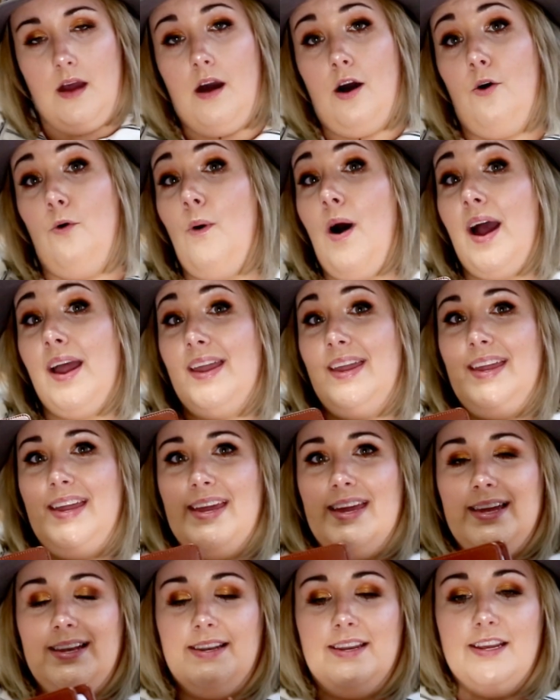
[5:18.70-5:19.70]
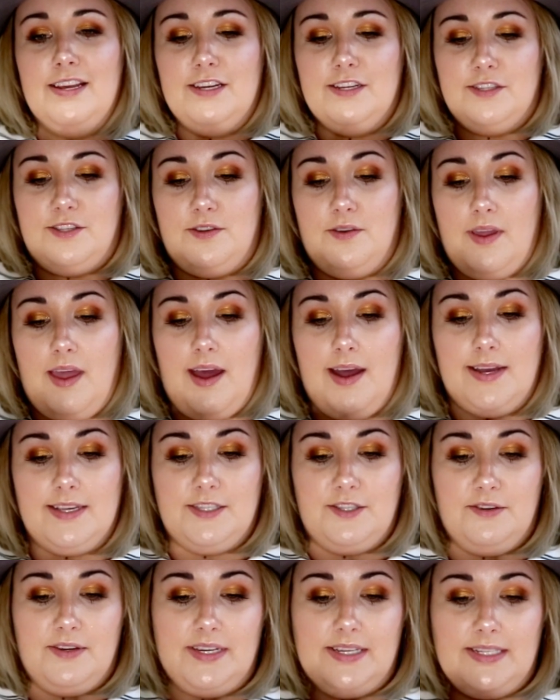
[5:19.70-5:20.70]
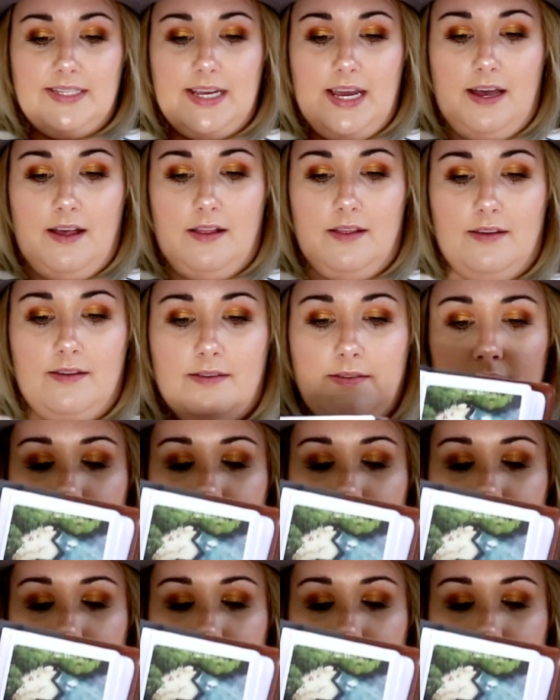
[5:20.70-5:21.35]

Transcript: Hawaii in. So yeah, as you can tell,